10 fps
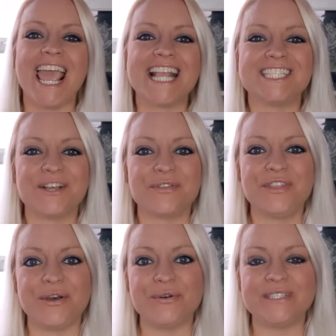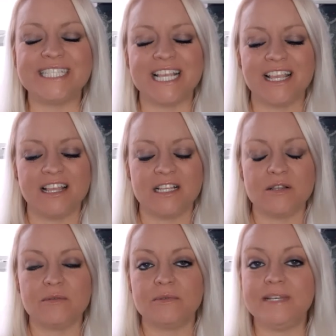And so those
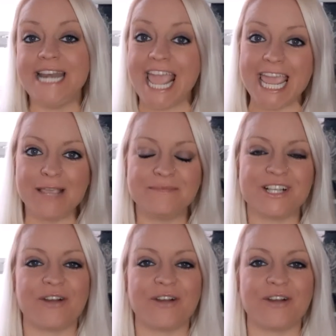names